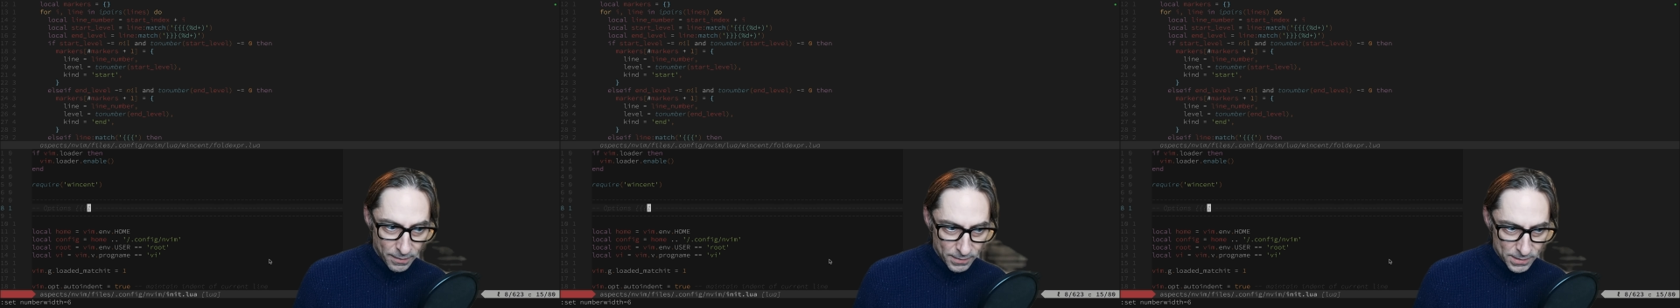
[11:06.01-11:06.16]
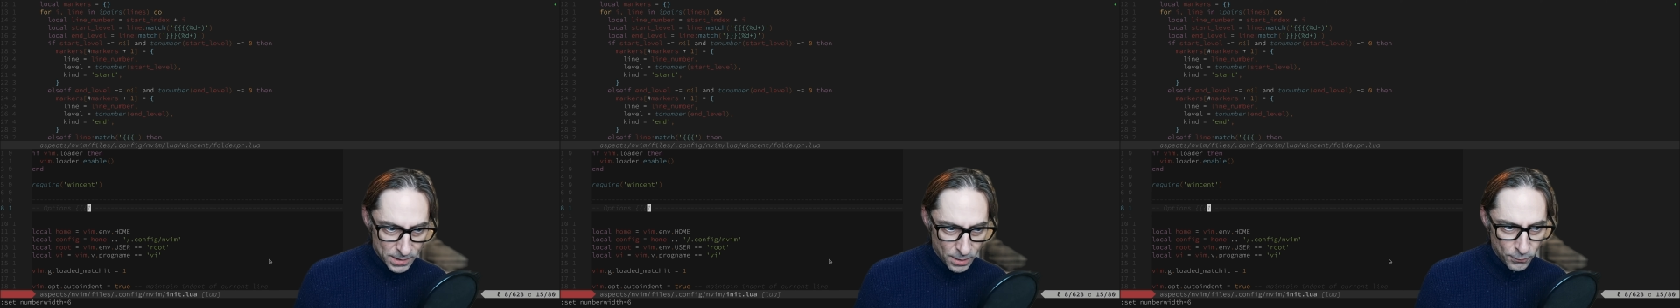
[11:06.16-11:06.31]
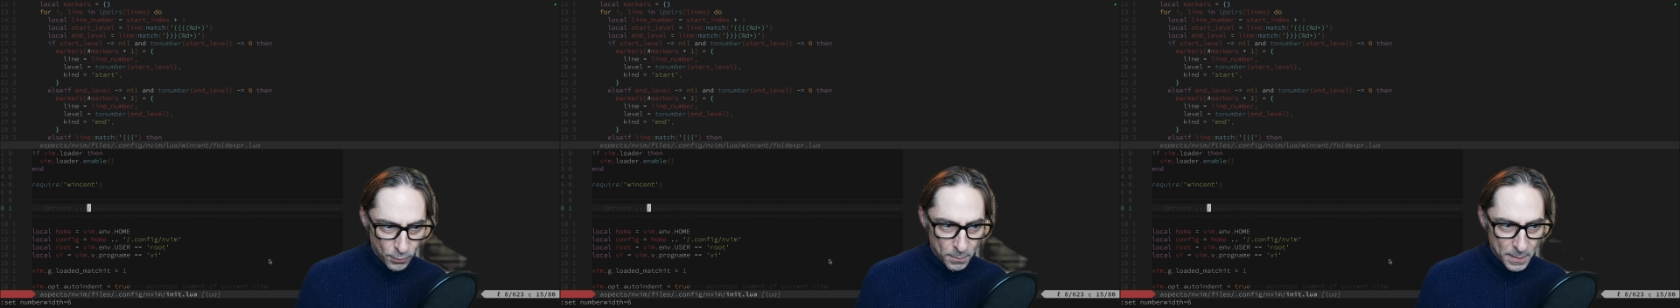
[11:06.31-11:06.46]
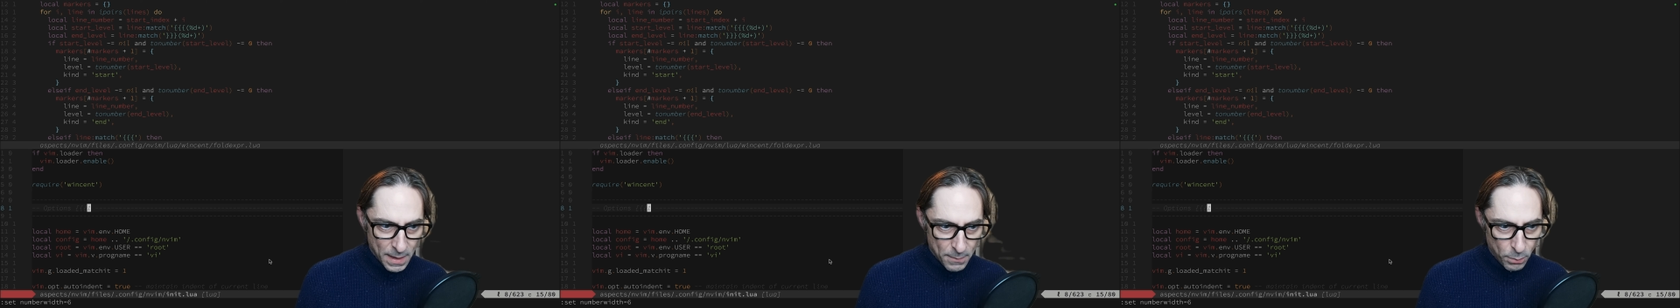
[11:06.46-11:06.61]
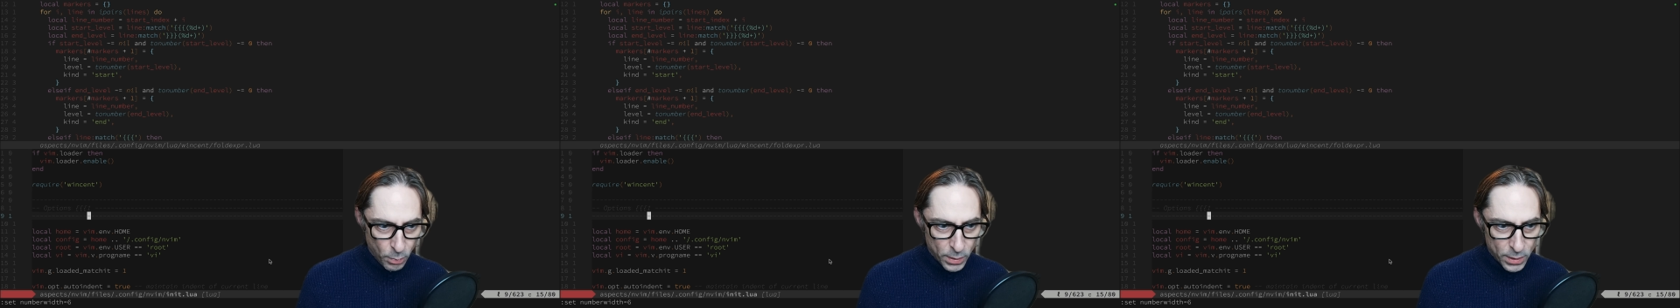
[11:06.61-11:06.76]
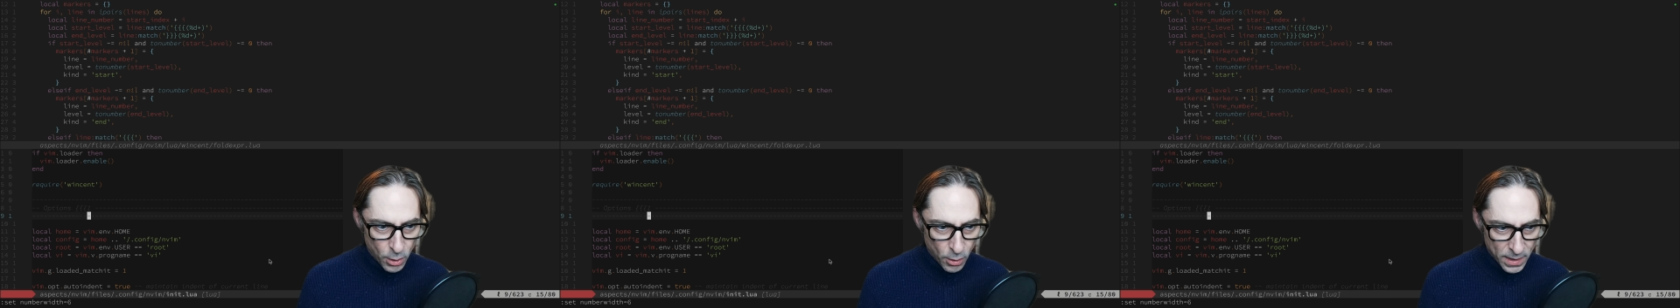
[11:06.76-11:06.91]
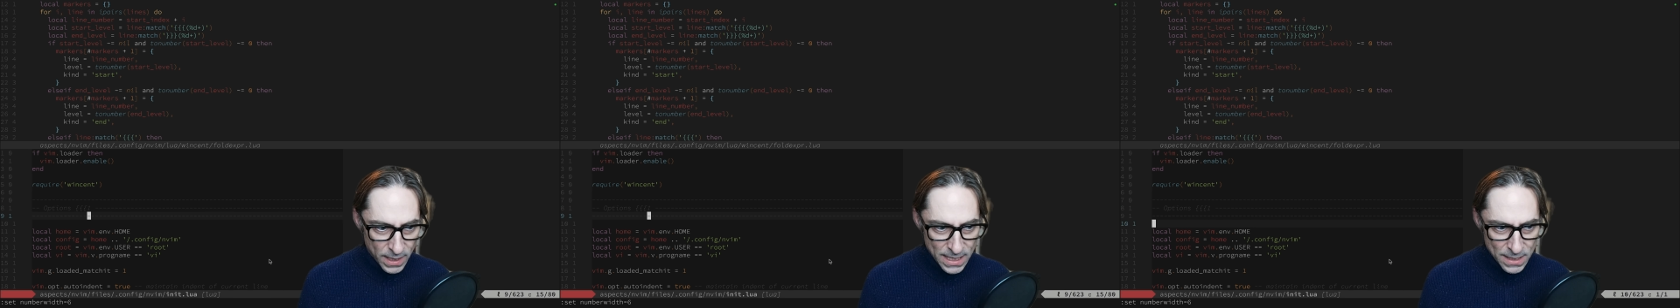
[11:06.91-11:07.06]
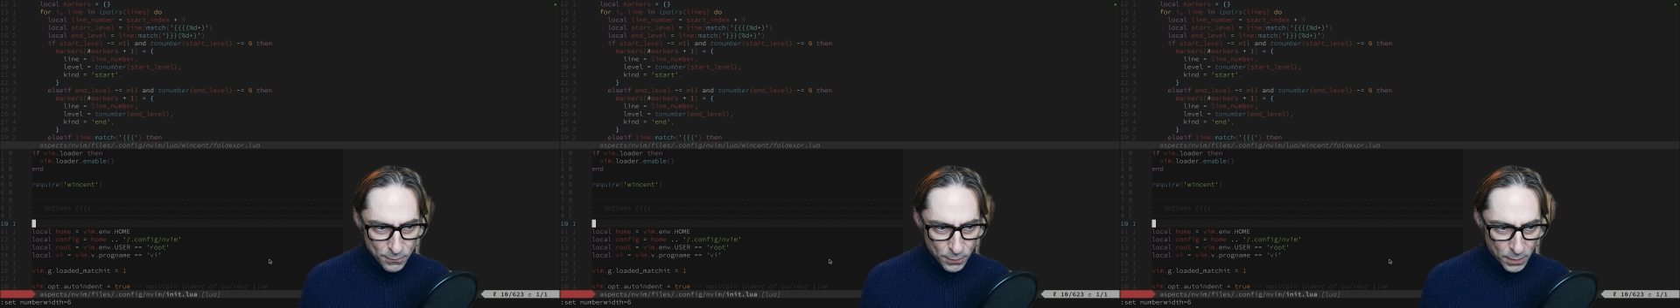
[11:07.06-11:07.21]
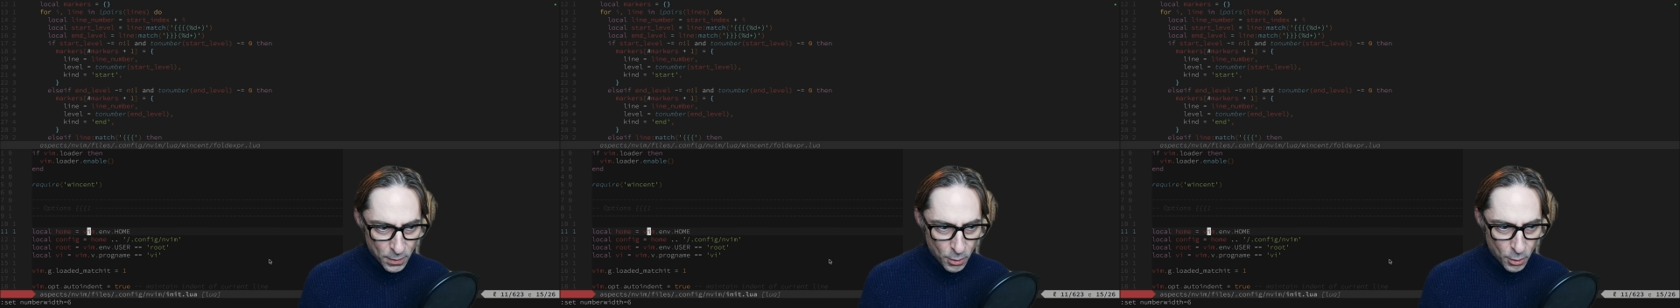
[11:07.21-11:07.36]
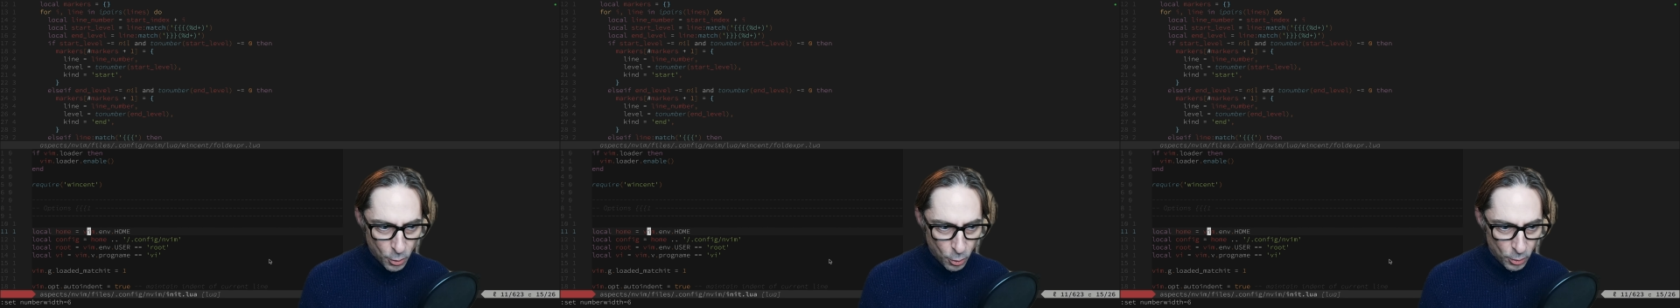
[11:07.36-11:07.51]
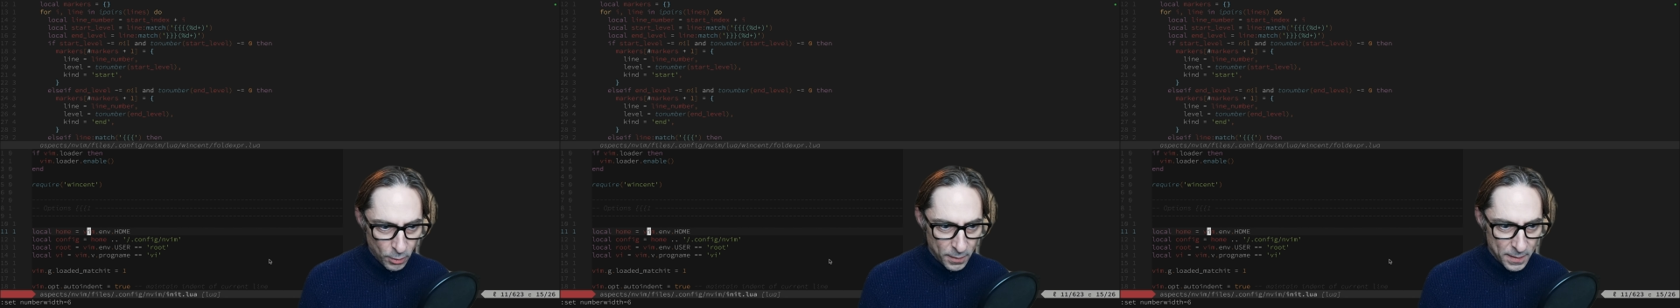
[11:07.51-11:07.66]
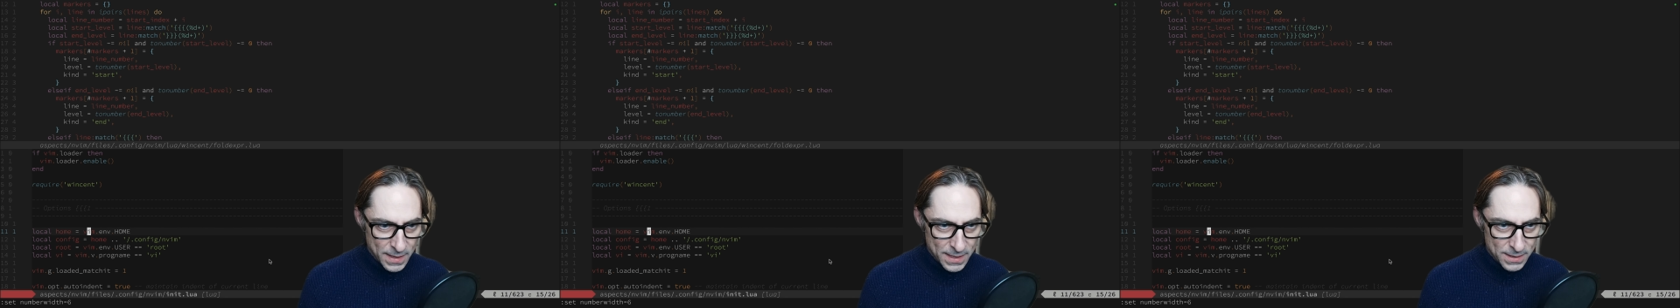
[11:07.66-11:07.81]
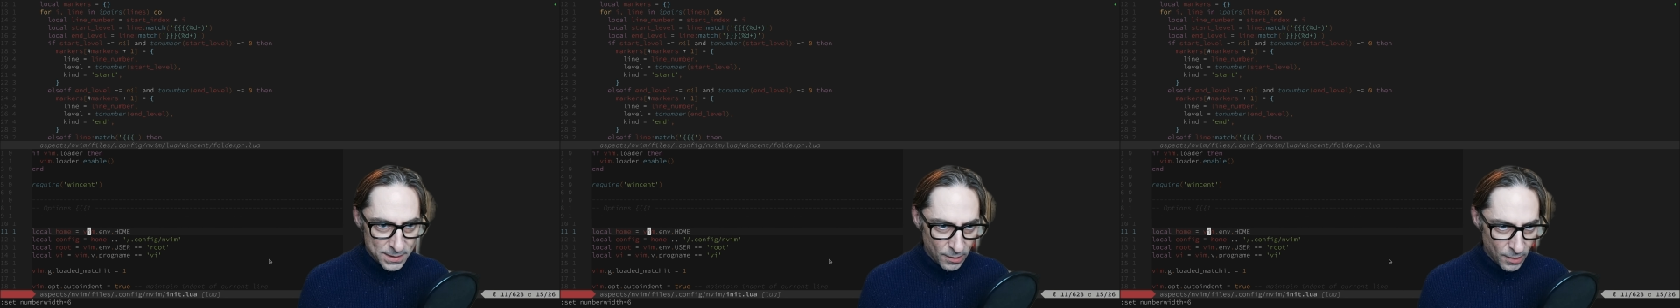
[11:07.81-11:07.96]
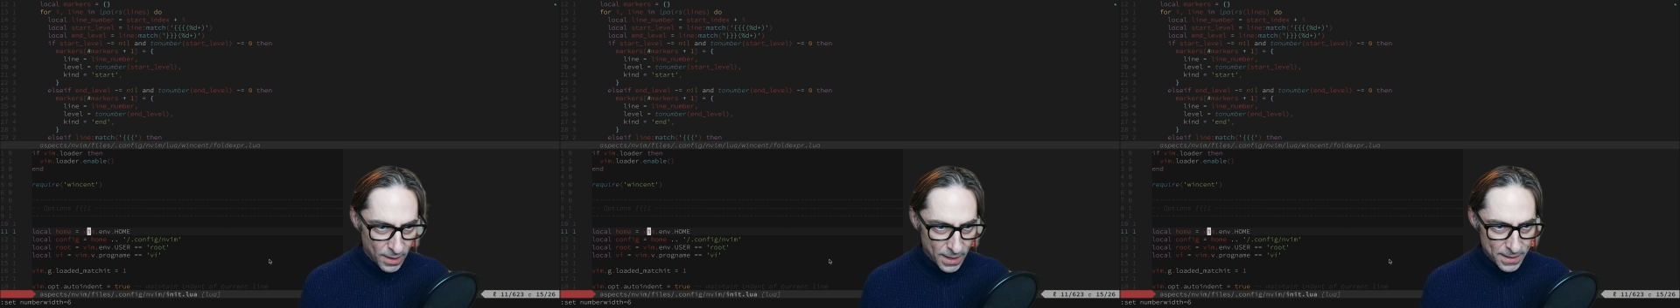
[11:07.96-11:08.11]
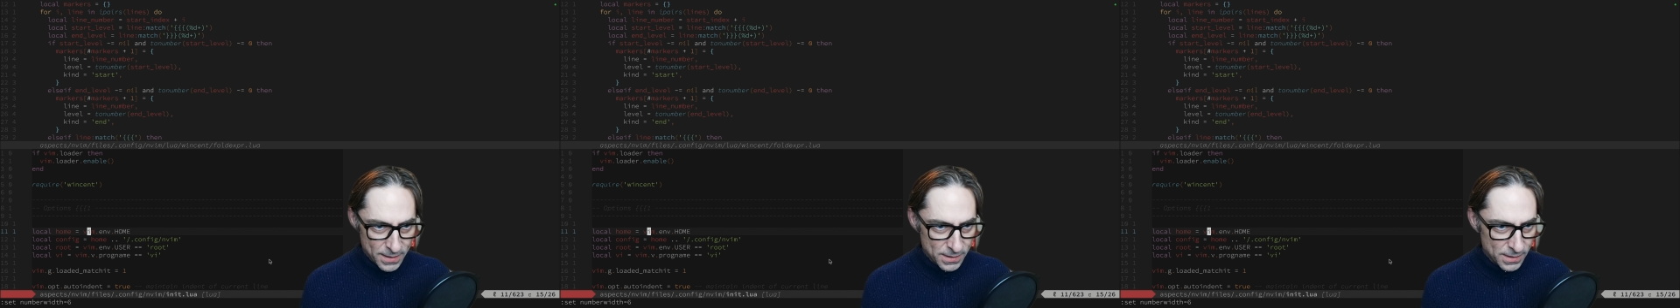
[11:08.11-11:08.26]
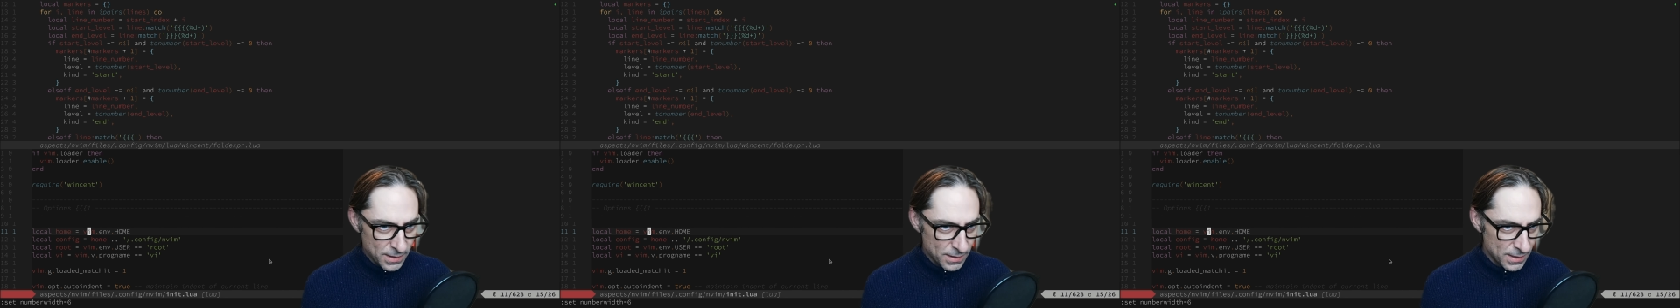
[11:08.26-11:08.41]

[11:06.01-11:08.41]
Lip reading: So from that point on, even though all of these lines